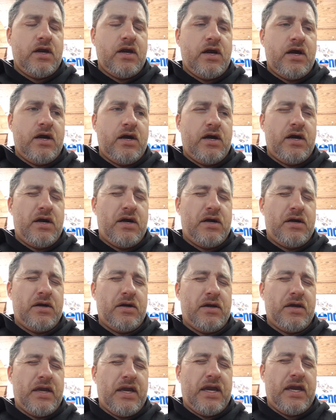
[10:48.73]

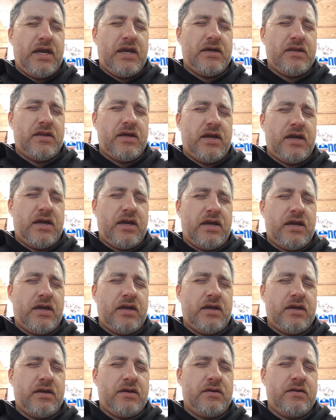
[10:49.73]
and
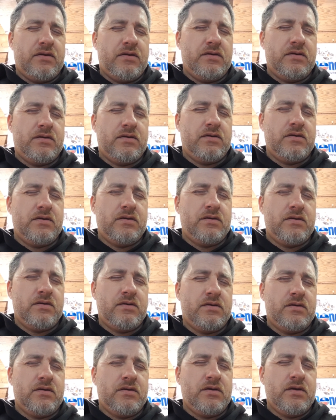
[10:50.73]
a
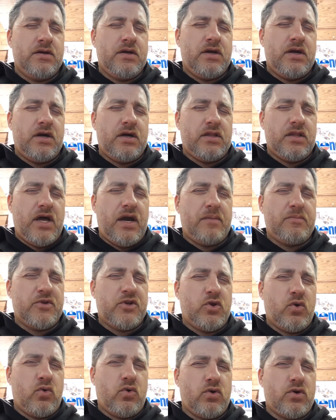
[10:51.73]

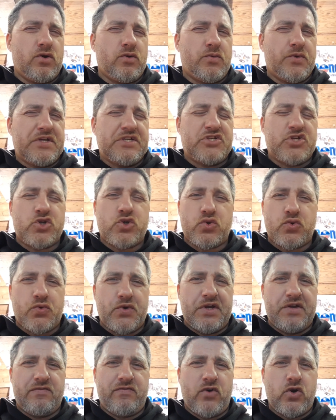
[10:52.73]
Labrador
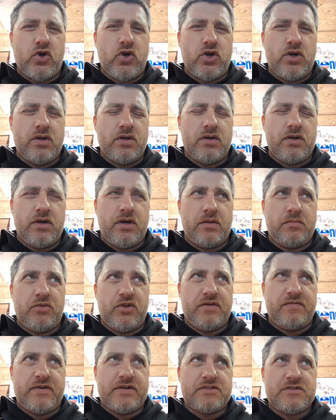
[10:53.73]
Retriever. I
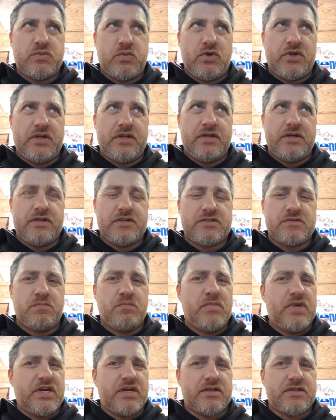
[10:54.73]
believe that's what it is,
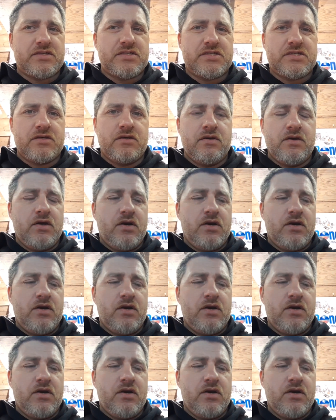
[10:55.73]
mix.